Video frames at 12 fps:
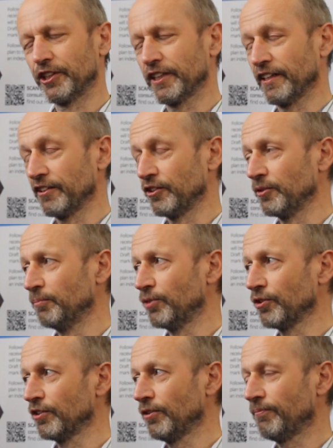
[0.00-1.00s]
standard
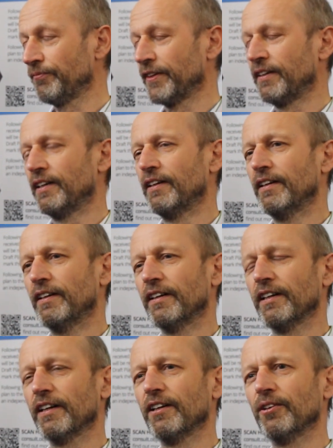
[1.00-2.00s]
model
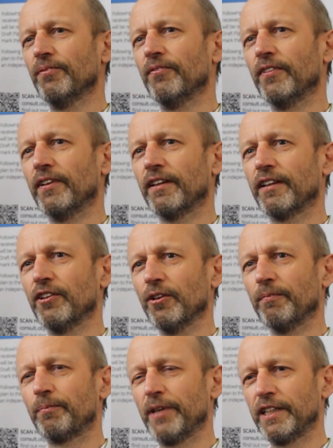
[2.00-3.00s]

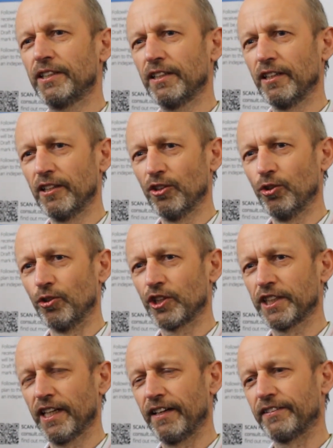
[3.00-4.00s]
that basically
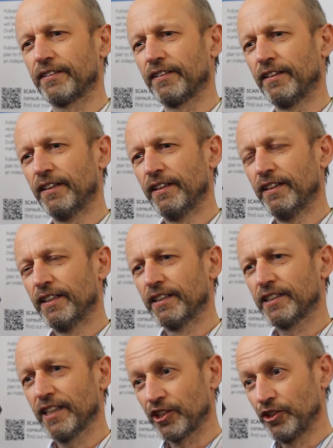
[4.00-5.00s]
looks at
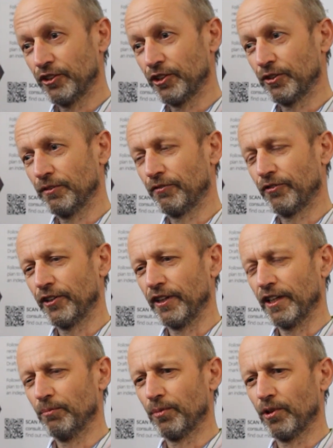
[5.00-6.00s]
sectors of
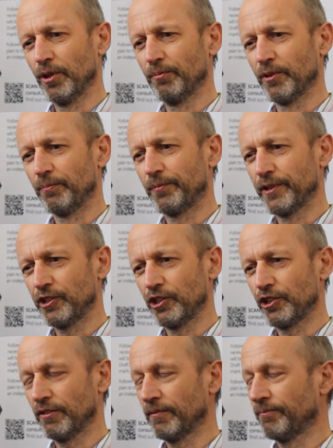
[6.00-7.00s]
the employment
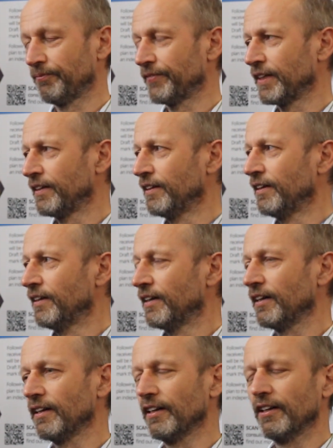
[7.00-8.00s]
position,
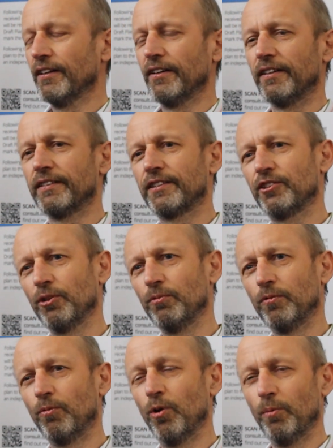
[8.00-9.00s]
so
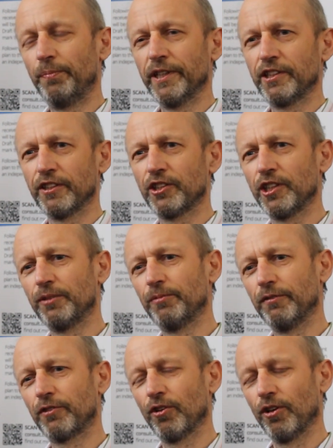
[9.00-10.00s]
what businesses
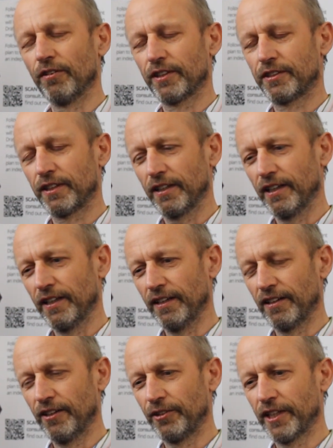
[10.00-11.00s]
we've got
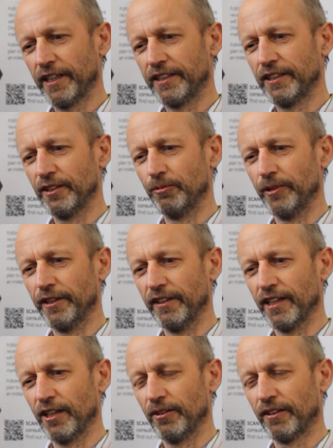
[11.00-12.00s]
located
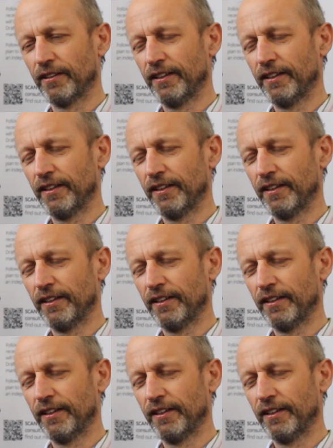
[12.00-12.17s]
within our